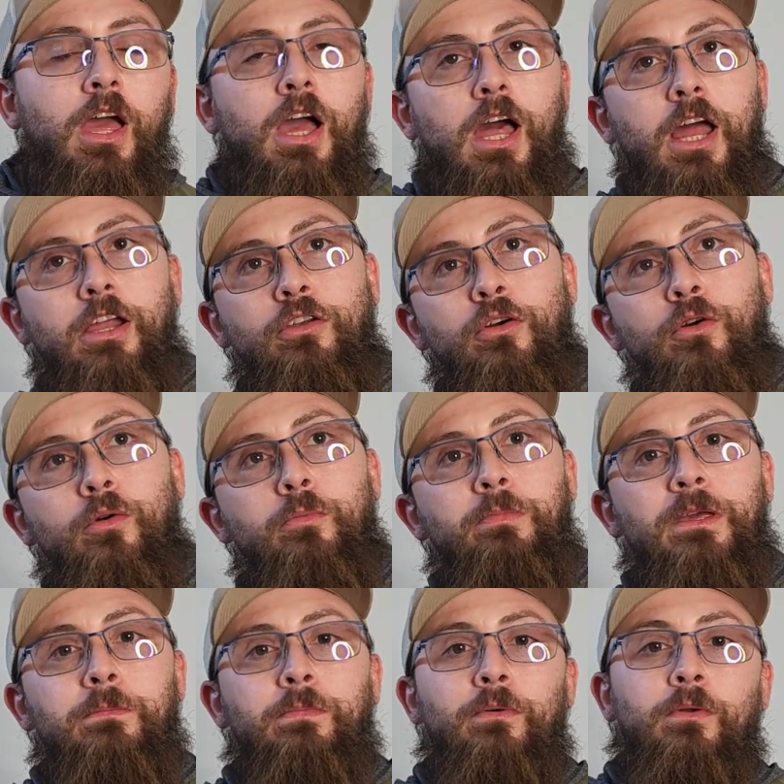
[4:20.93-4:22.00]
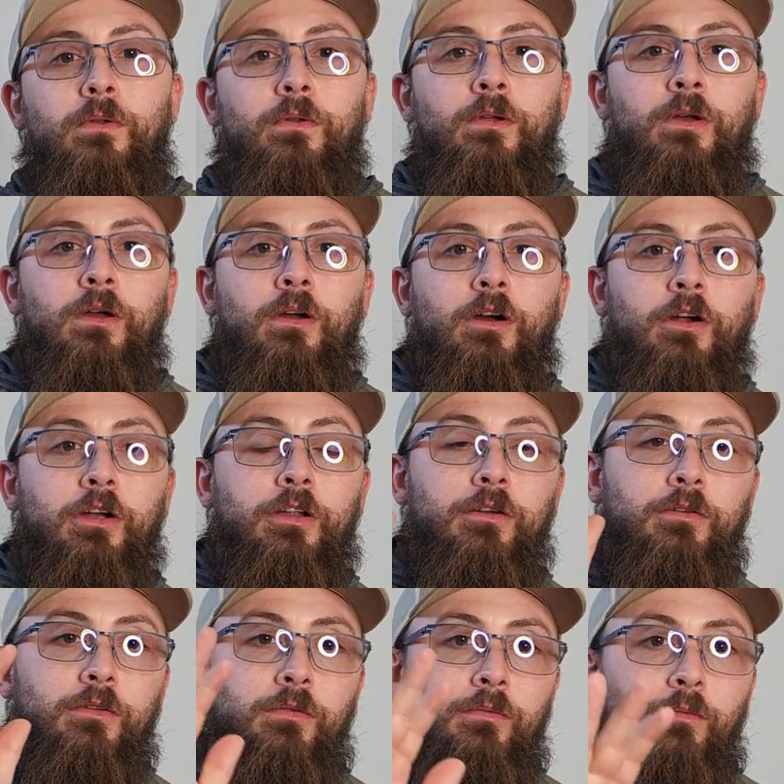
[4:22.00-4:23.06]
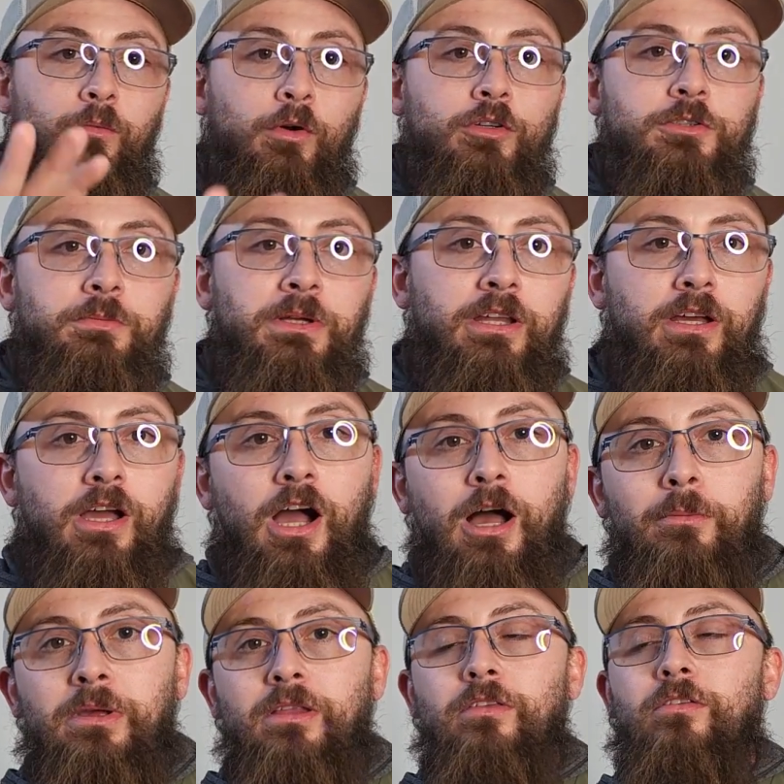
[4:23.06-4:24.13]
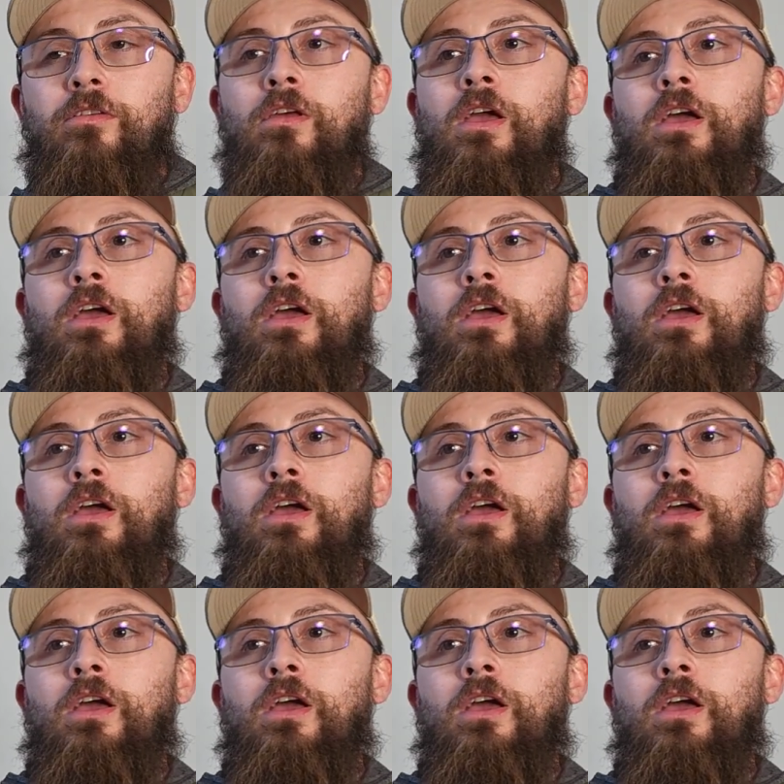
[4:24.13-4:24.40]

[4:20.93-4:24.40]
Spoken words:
and I know people are going to roast me in the comments.